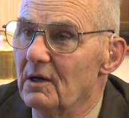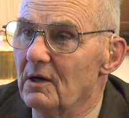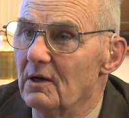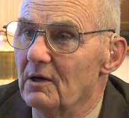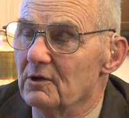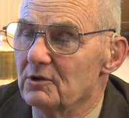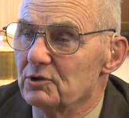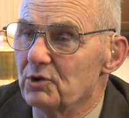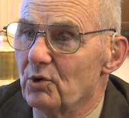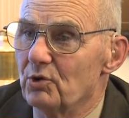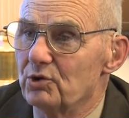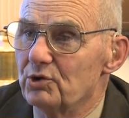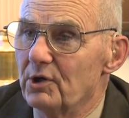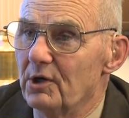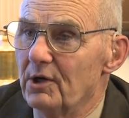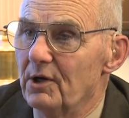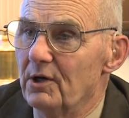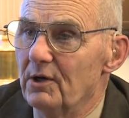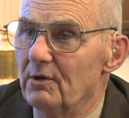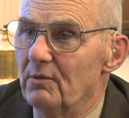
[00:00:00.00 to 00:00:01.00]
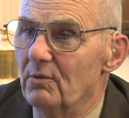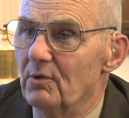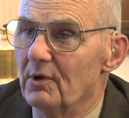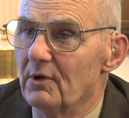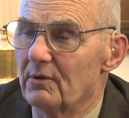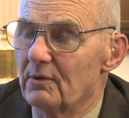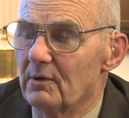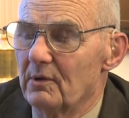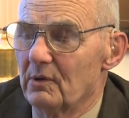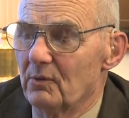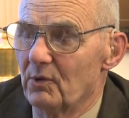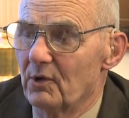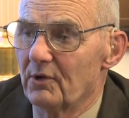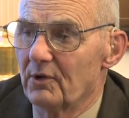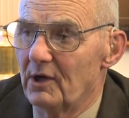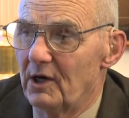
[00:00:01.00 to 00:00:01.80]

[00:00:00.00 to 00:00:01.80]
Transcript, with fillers: associated with, with